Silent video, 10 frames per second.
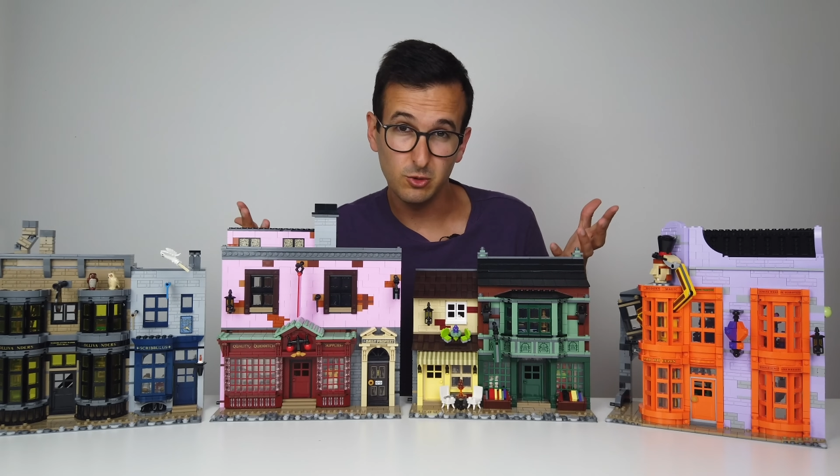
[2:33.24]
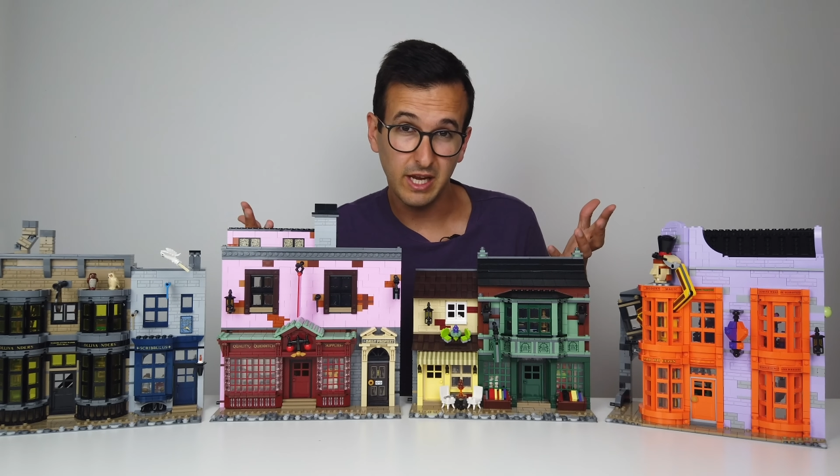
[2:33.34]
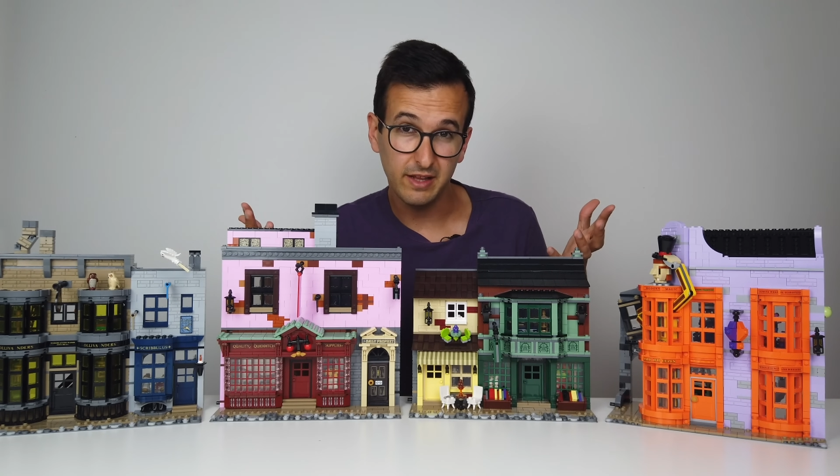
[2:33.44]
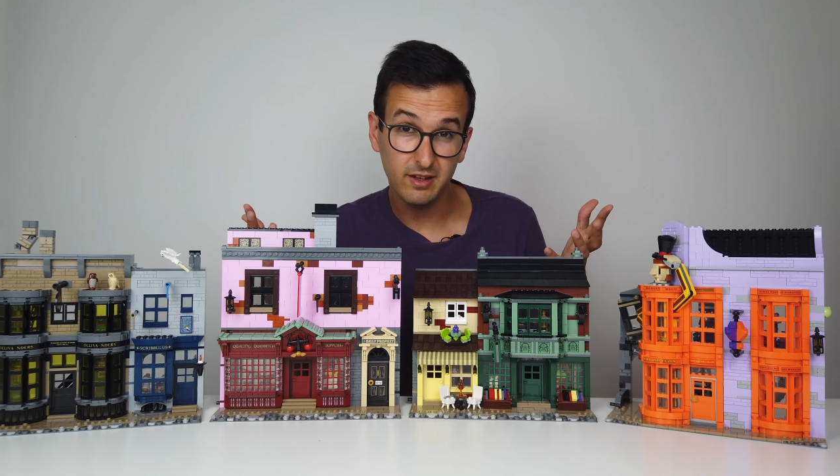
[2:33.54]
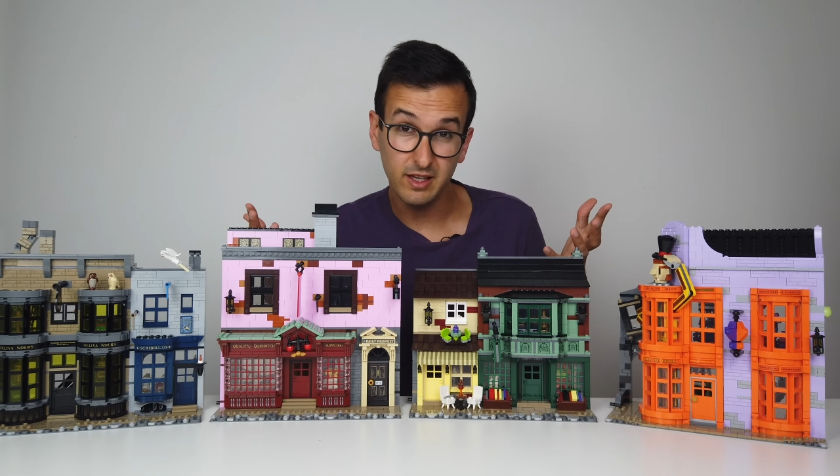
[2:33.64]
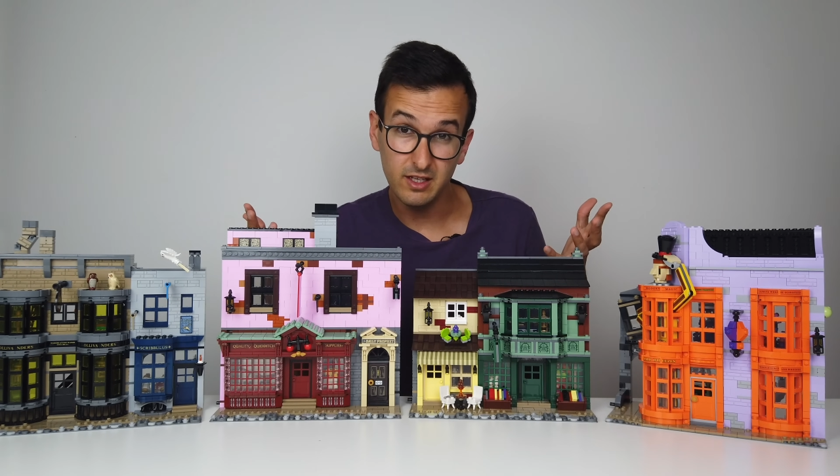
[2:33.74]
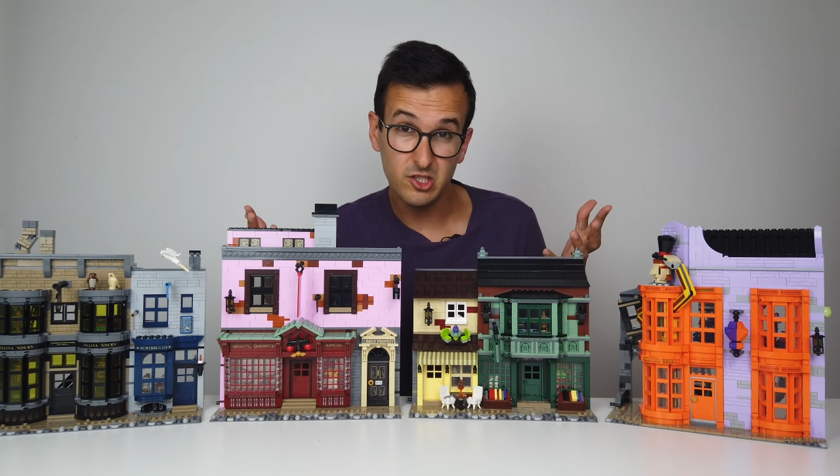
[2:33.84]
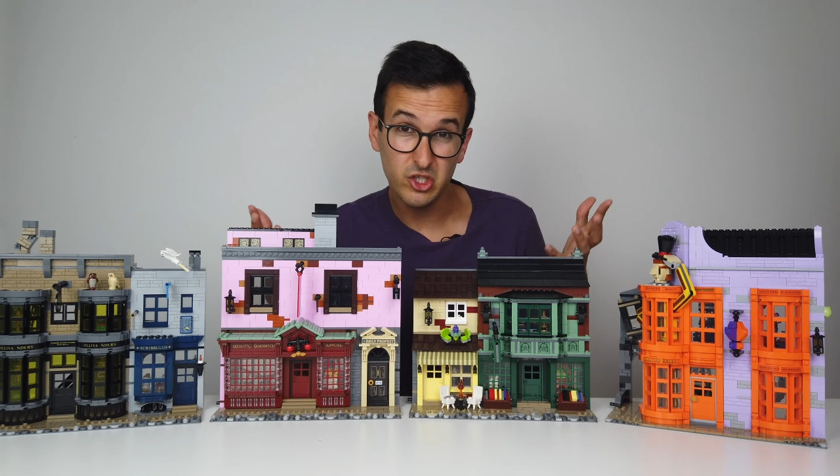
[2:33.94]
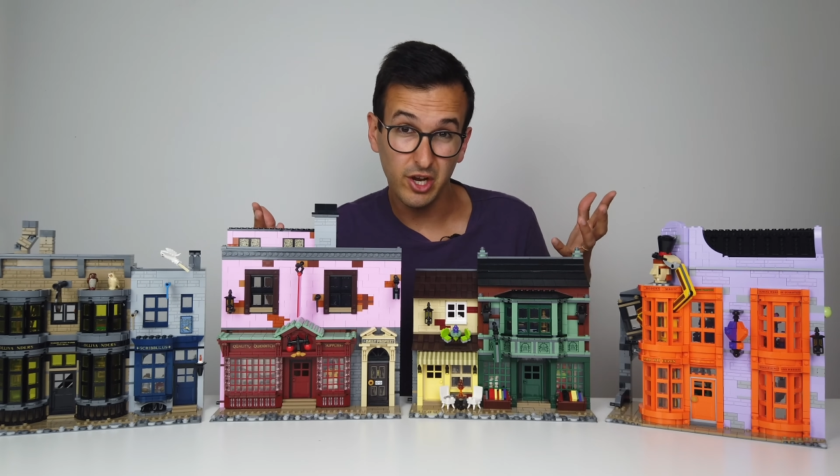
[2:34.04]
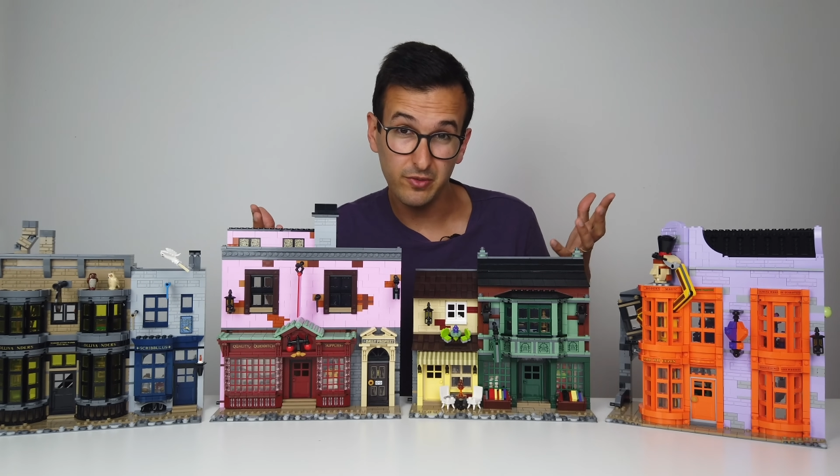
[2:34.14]
look at
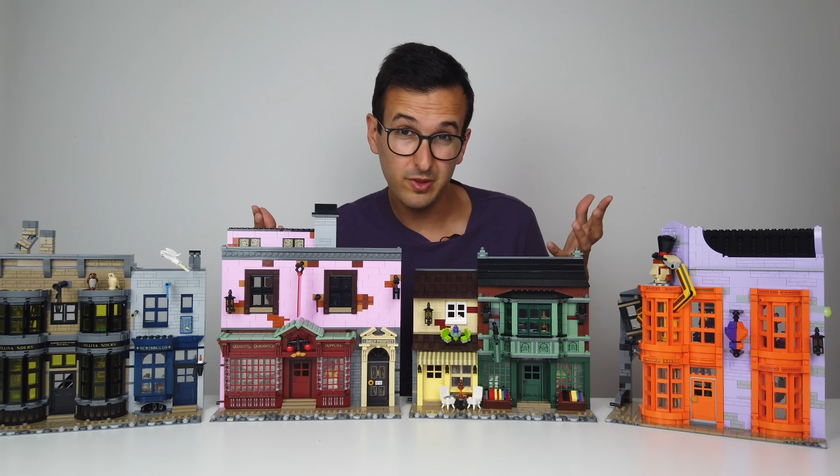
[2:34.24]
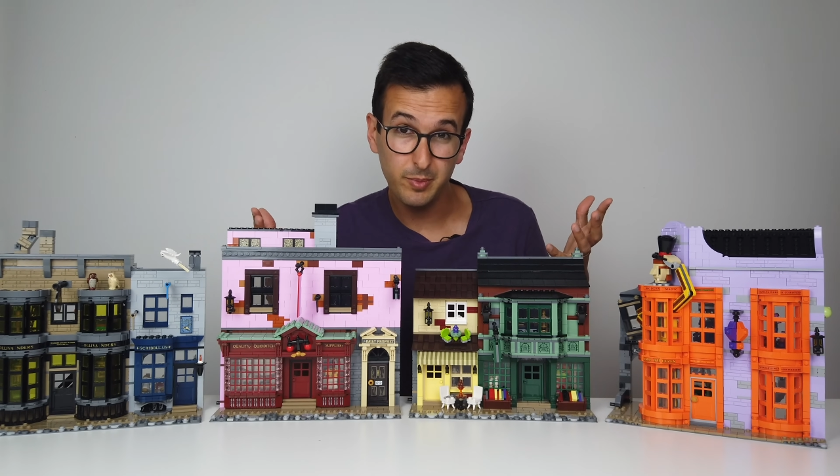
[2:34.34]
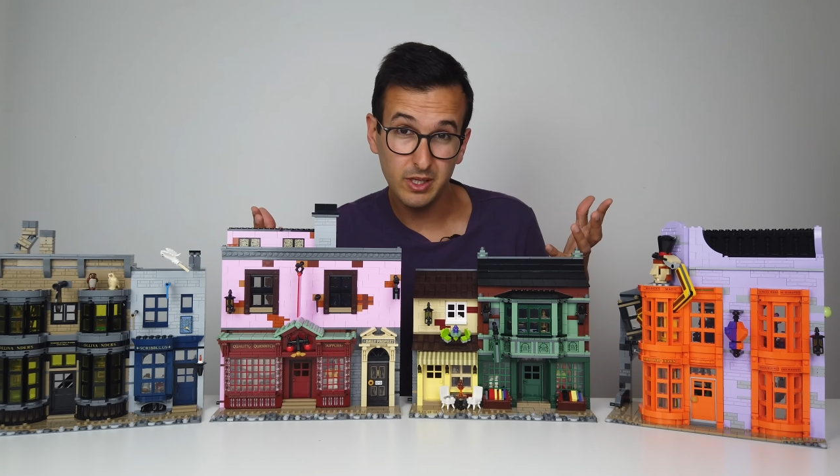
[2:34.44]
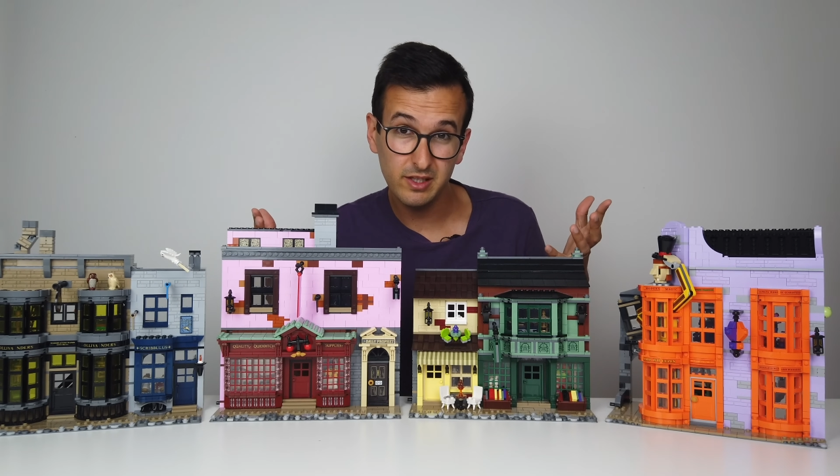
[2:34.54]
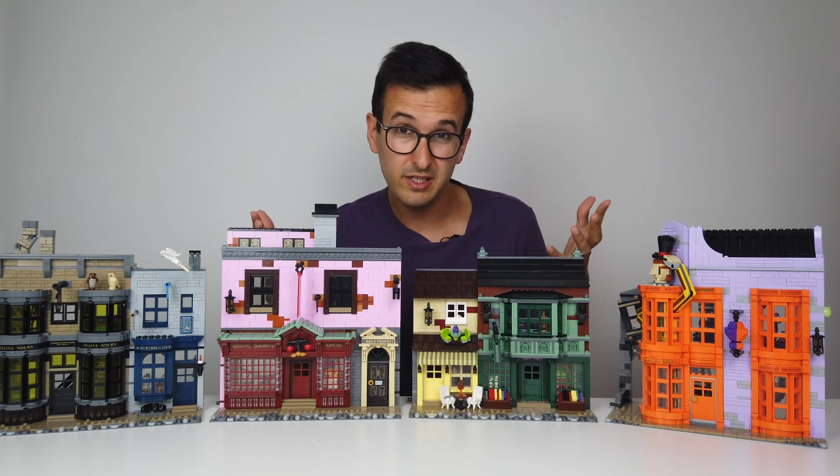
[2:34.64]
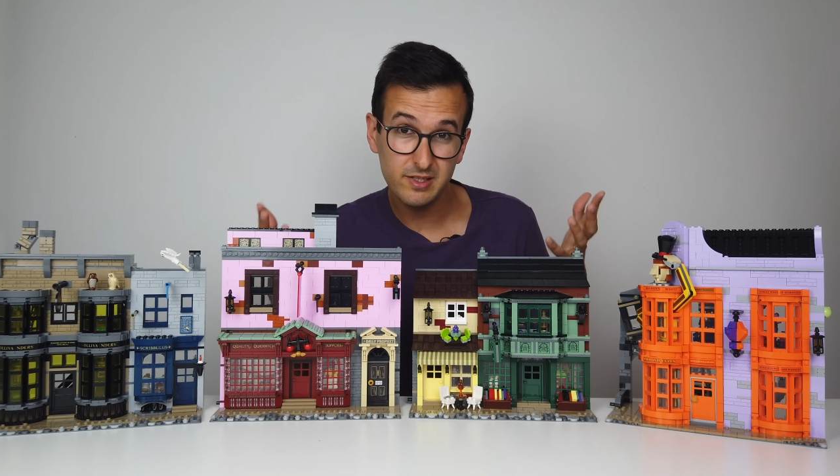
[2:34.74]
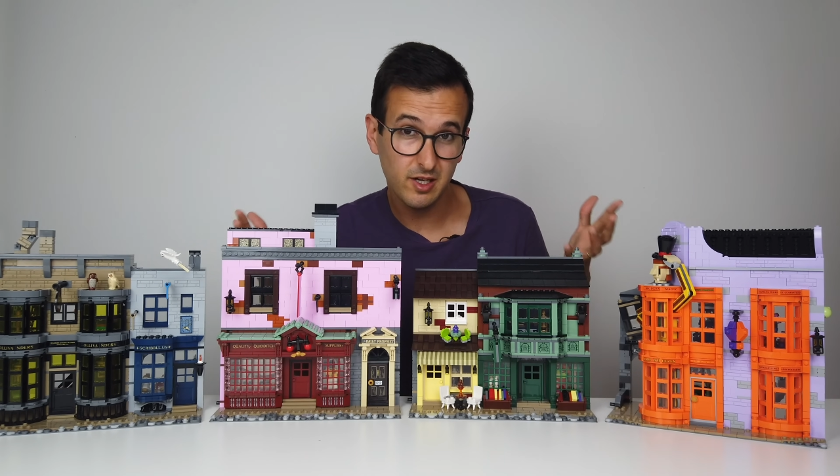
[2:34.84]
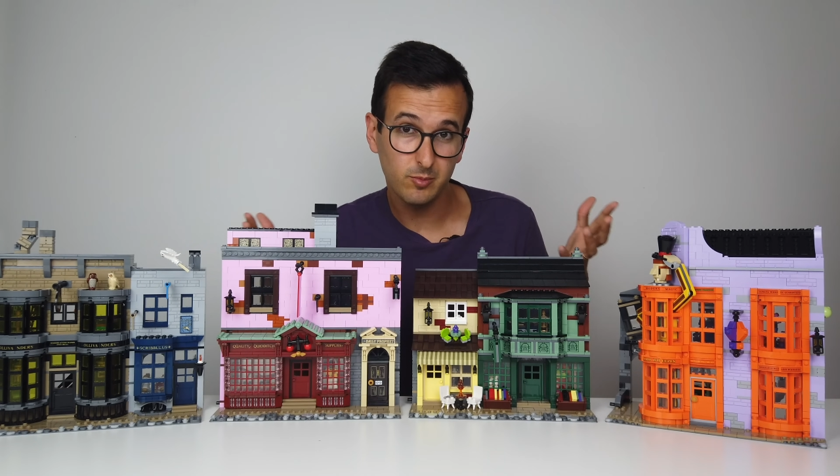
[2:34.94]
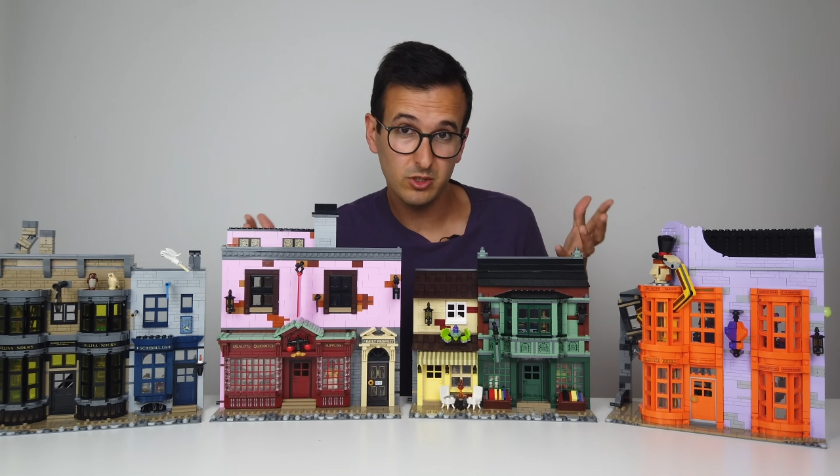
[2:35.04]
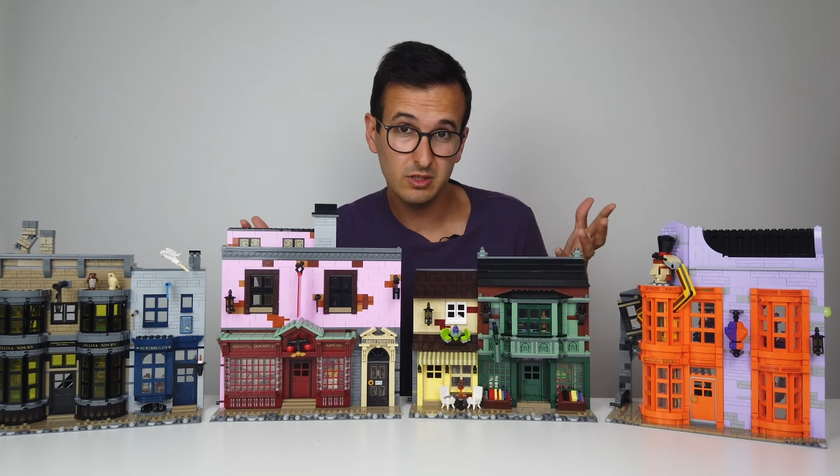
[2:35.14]
each of the buildings
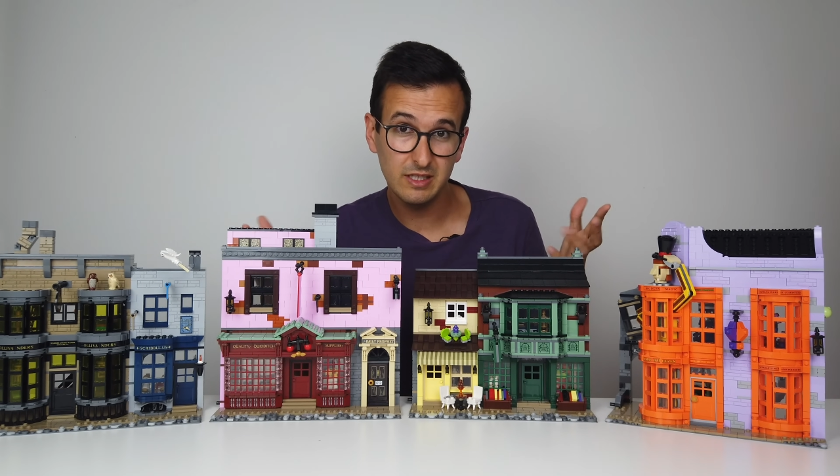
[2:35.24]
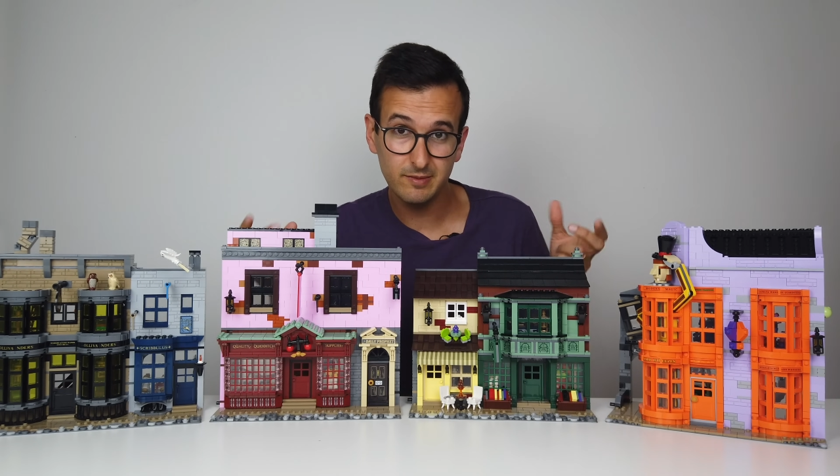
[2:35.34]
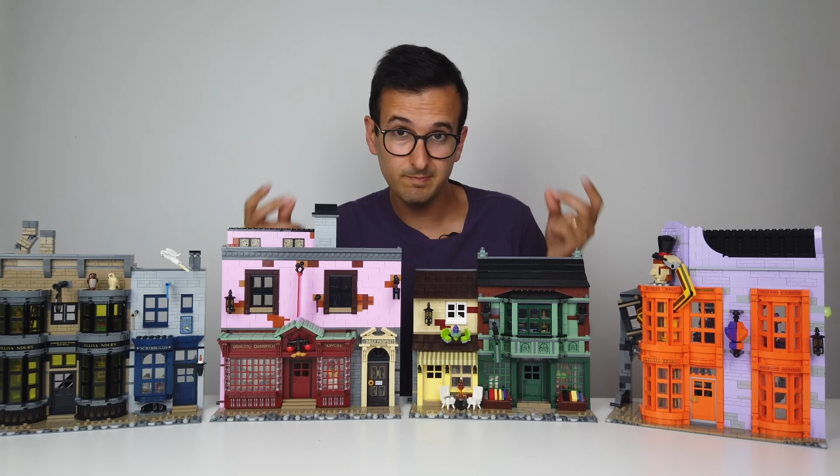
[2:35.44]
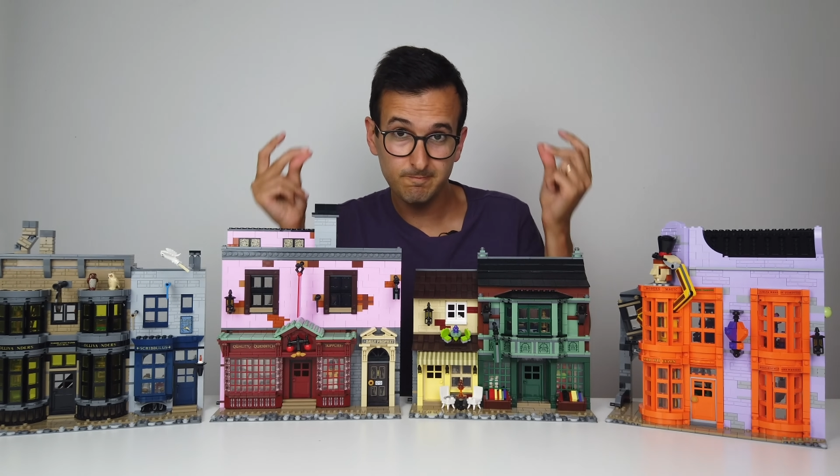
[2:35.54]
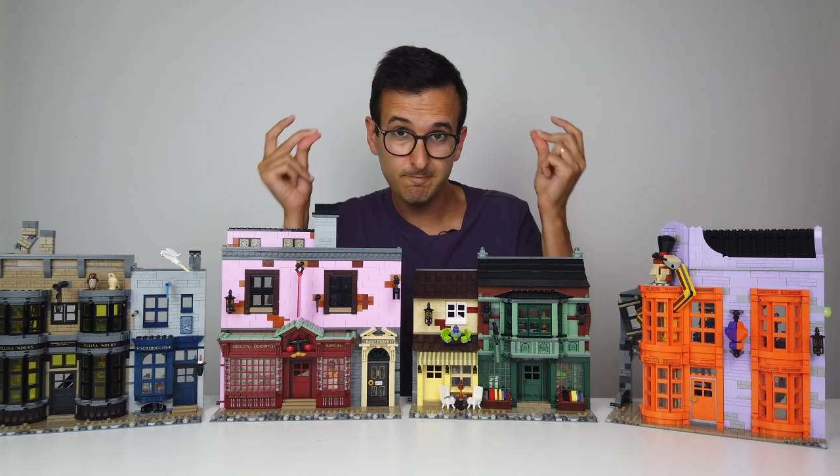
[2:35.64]
separately.